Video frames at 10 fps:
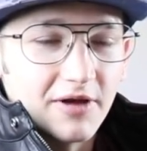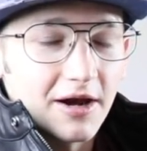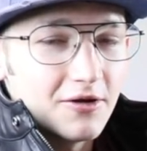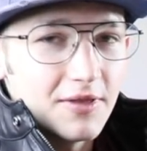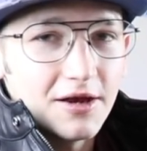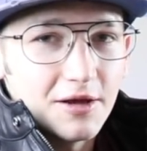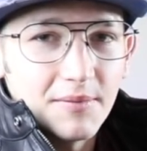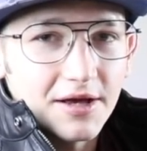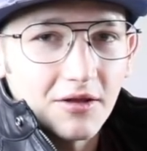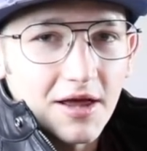I know that doesn't
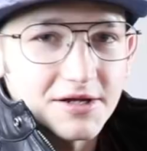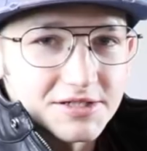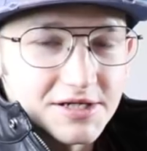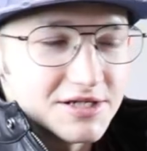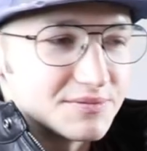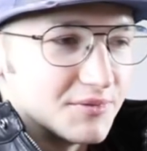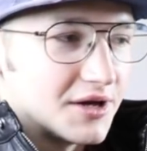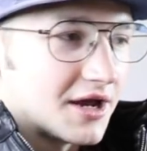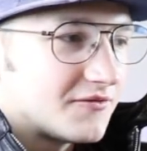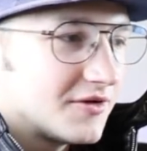make a lot of sense,
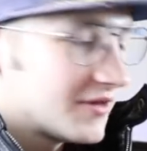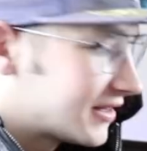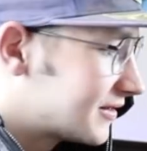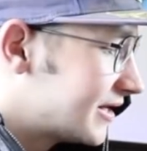but I feel like